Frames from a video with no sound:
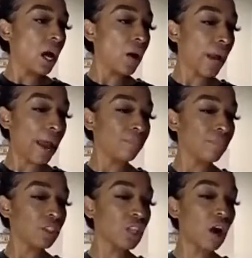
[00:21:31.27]
Okay,
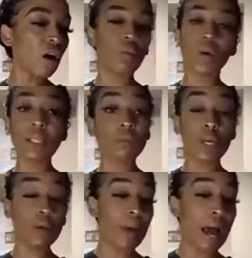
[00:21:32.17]
so what is
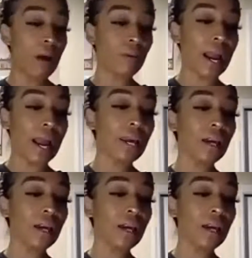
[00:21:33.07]
willpower, right?